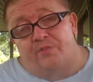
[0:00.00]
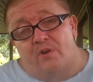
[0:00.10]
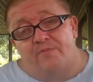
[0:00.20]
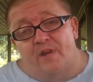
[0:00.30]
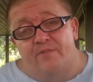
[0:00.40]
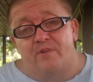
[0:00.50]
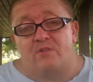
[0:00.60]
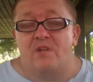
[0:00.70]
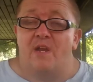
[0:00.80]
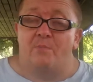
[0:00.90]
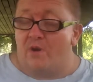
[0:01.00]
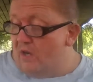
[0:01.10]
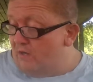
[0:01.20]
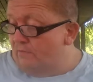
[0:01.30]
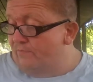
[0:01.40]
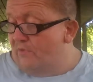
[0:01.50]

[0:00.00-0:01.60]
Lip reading: 35 years of ham radio,